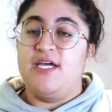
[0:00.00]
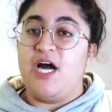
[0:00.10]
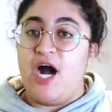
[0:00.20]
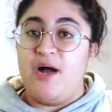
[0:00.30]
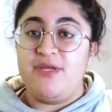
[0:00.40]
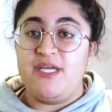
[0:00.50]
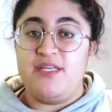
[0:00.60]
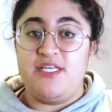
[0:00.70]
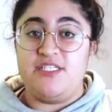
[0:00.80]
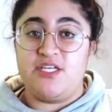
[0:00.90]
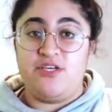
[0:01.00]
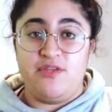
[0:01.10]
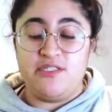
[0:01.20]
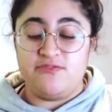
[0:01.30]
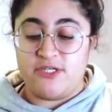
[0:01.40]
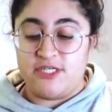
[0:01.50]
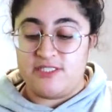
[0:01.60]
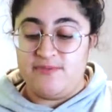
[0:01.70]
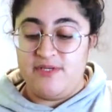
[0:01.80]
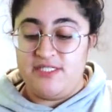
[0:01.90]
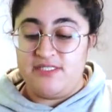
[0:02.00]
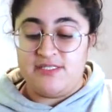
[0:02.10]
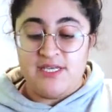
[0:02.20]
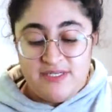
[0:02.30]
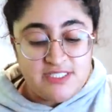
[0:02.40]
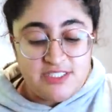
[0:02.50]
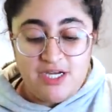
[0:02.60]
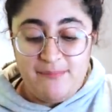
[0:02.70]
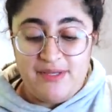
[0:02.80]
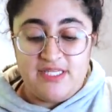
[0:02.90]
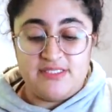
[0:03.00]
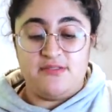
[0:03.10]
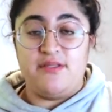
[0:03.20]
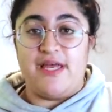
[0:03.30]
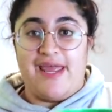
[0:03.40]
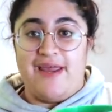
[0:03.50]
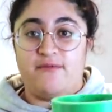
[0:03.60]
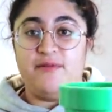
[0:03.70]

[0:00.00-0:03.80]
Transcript: got me these cute things for Christmas. Basically, she got me these little like air